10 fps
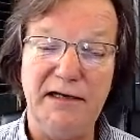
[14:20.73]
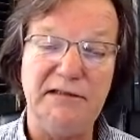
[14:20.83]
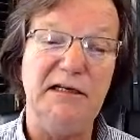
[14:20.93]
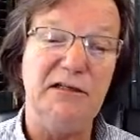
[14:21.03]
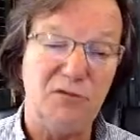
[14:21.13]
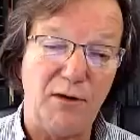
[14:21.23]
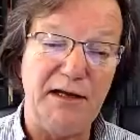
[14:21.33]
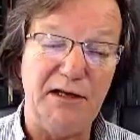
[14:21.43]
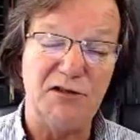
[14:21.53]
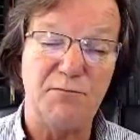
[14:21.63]
18,
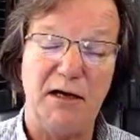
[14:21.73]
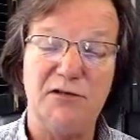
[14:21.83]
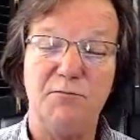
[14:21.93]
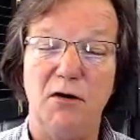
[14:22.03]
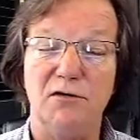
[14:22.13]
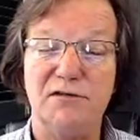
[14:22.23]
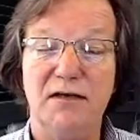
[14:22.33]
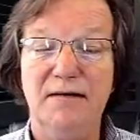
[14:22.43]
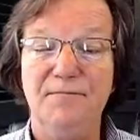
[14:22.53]
20 inch punch bowls.